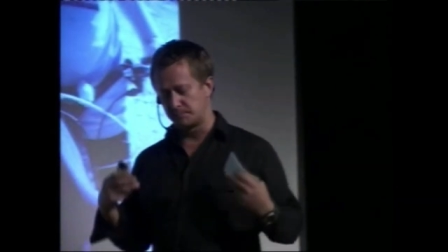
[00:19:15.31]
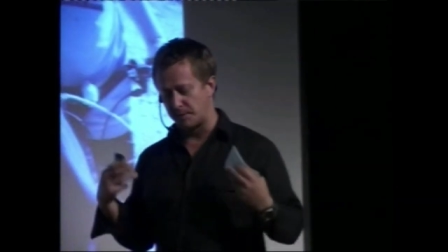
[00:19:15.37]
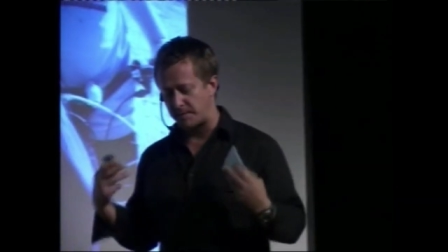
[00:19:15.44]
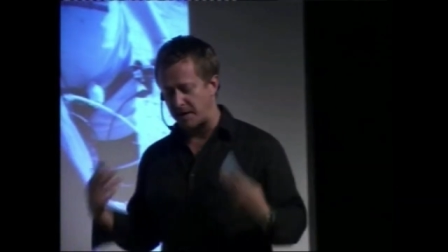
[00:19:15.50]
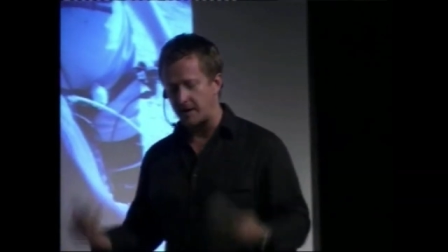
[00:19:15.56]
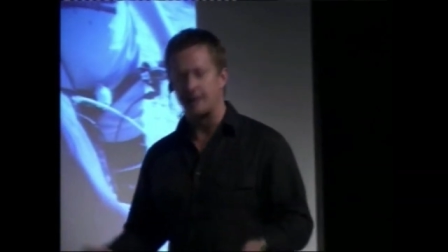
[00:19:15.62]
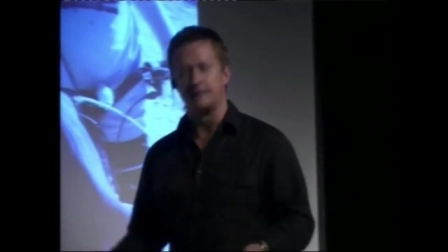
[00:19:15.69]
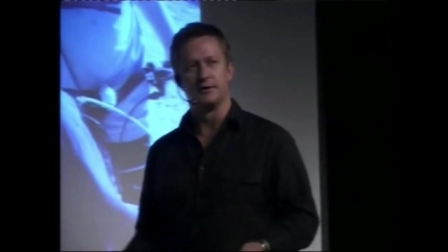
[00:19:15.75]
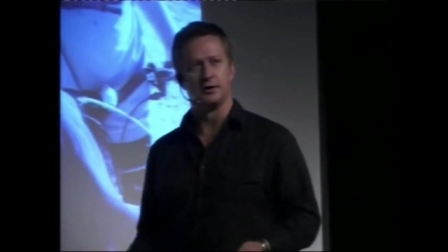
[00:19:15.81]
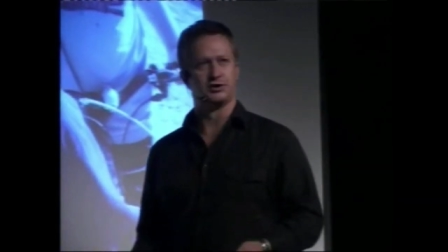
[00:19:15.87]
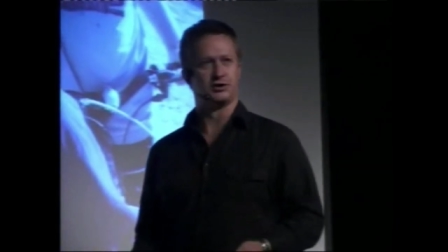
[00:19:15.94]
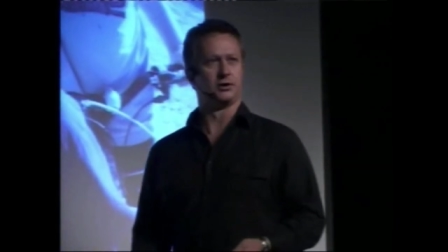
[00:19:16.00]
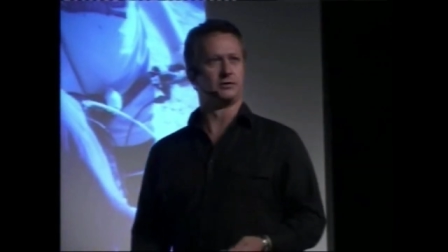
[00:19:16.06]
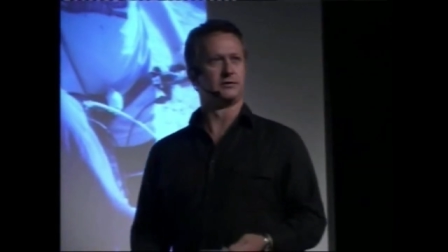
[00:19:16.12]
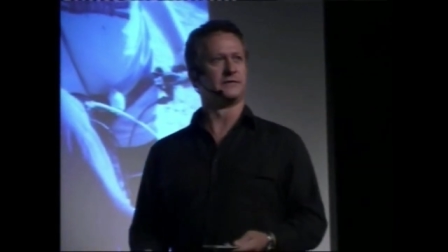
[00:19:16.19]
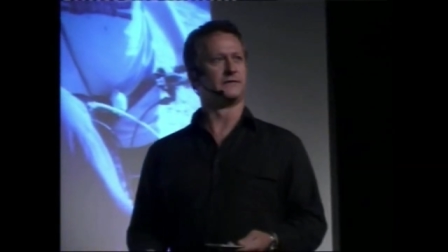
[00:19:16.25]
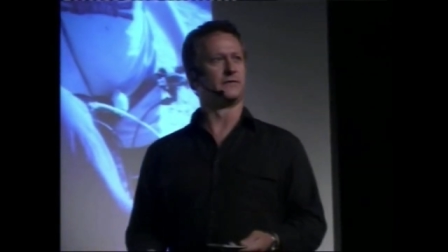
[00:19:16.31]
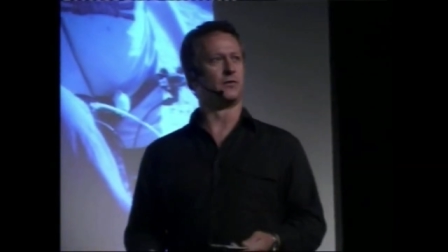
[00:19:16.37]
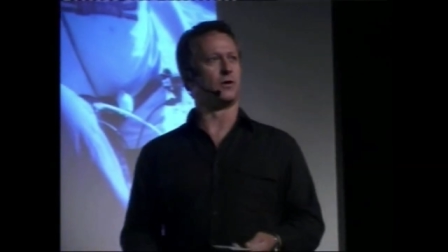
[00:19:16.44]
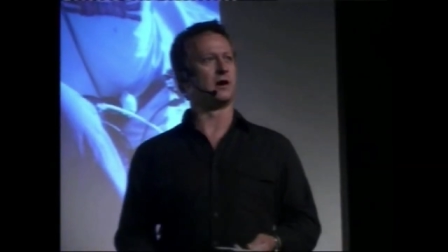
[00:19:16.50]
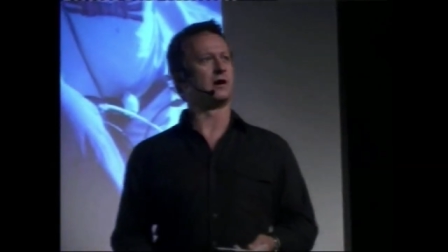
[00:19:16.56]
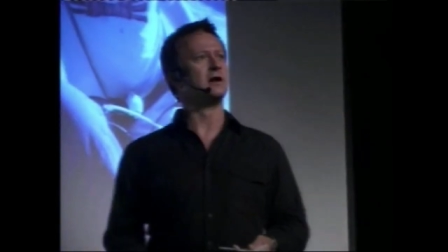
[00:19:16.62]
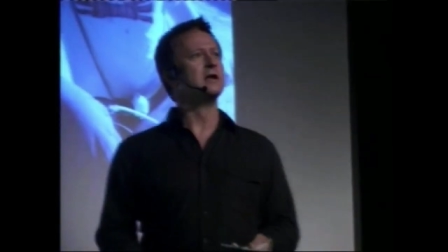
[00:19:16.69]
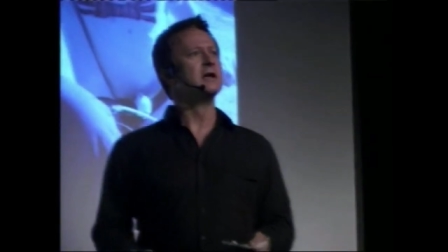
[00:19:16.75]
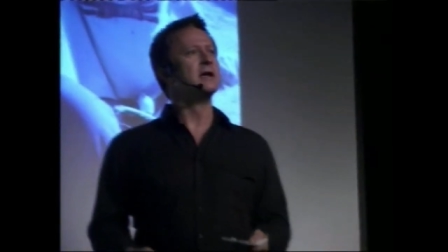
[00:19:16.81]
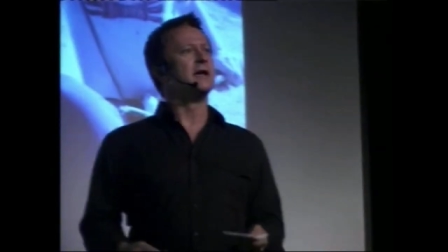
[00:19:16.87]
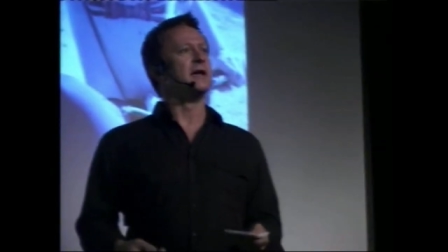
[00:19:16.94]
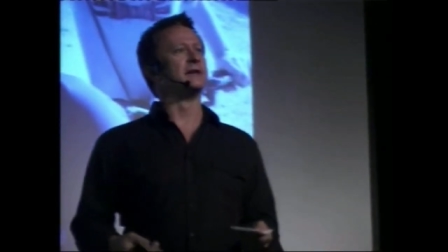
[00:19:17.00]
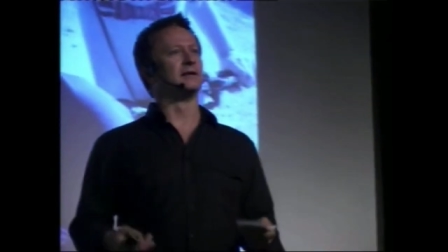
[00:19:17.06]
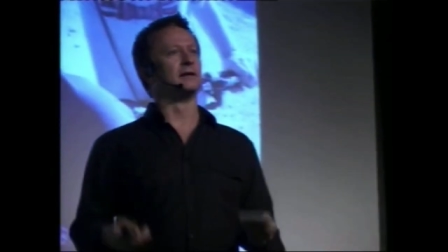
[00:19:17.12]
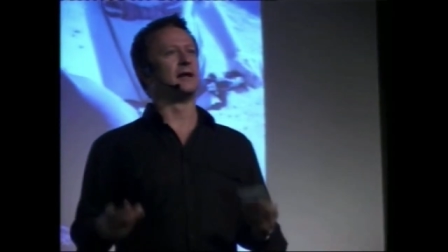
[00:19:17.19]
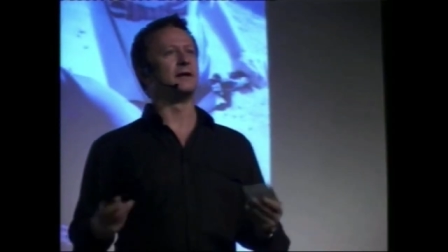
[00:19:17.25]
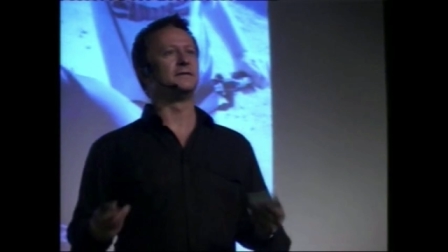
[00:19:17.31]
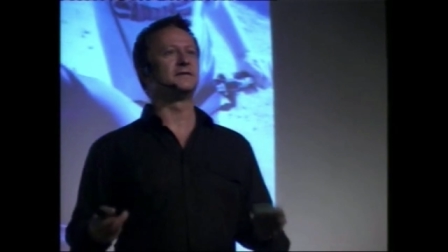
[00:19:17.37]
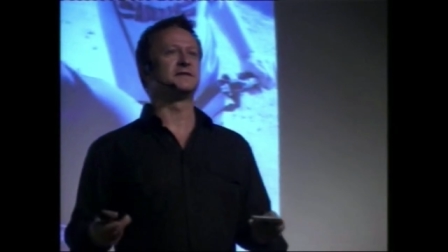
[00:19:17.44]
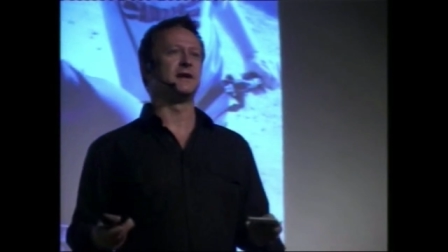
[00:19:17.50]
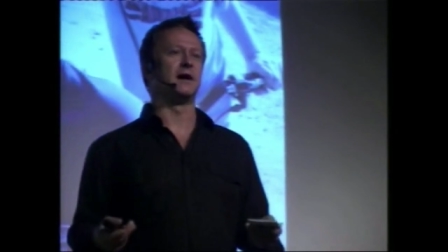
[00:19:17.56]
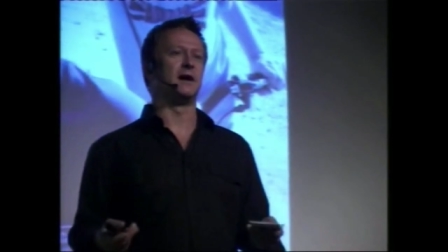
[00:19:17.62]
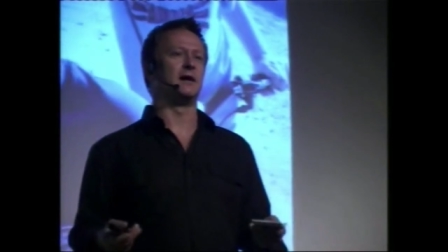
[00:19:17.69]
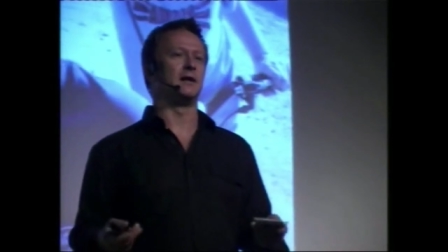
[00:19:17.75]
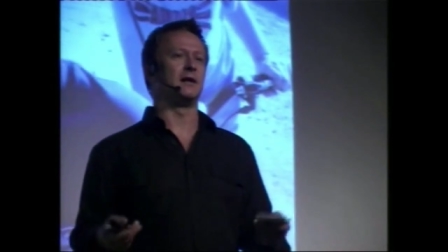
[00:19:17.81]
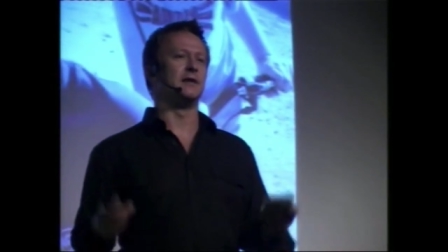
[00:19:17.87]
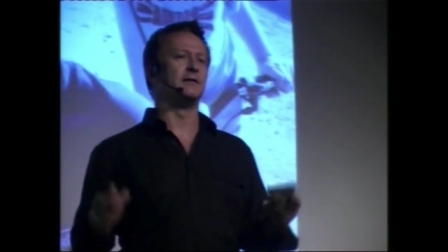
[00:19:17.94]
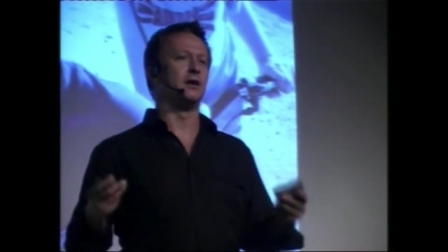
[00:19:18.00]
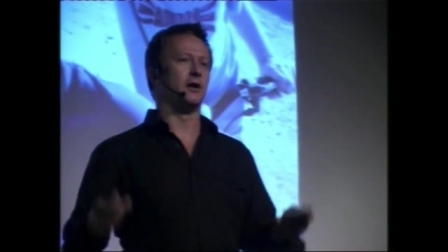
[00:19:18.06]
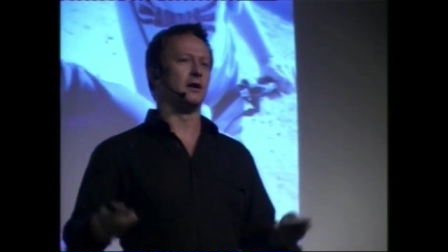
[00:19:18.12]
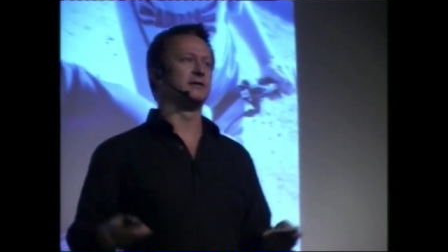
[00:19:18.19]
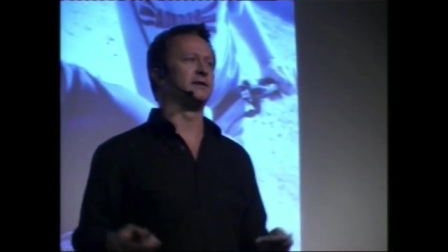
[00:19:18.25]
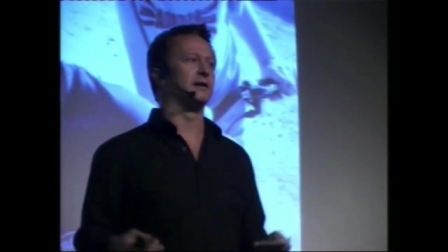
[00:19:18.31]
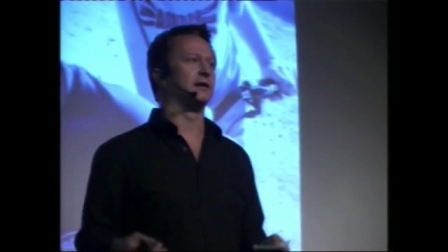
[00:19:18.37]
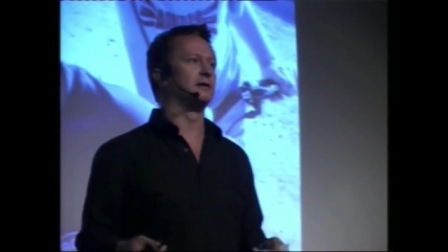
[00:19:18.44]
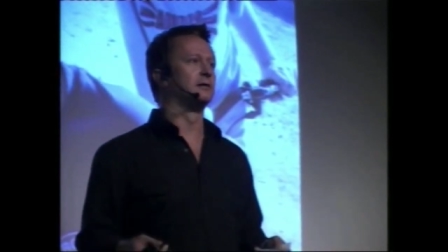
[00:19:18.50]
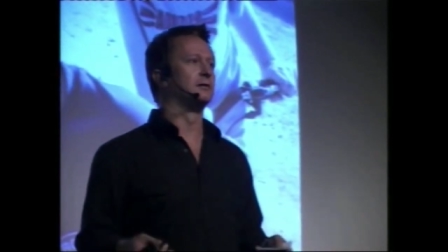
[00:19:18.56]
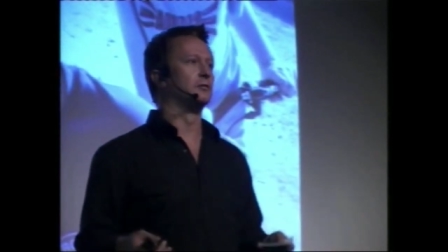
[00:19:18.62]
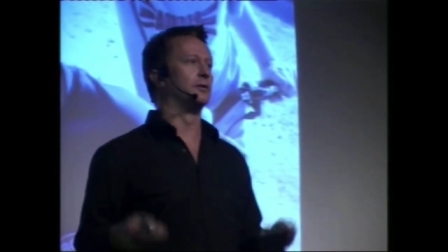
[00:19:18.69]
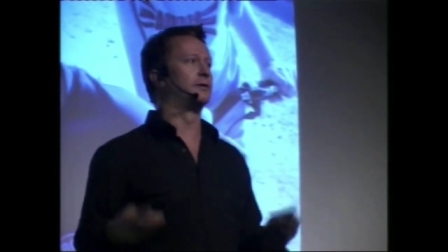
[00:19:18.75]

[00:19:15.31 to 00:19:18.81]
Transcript: prepare their children for, is a lifestyle in the Arctic